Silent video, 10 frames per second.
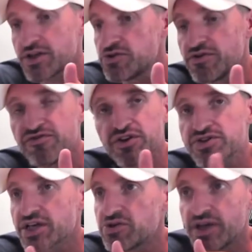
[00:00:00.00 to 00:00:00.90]
that you, it
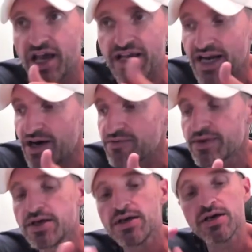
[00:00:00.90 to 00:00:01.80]
feels like you can't get out.
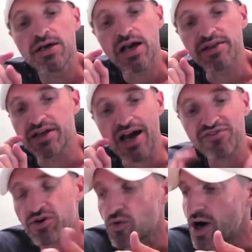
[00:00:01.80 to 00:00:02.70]
And then after a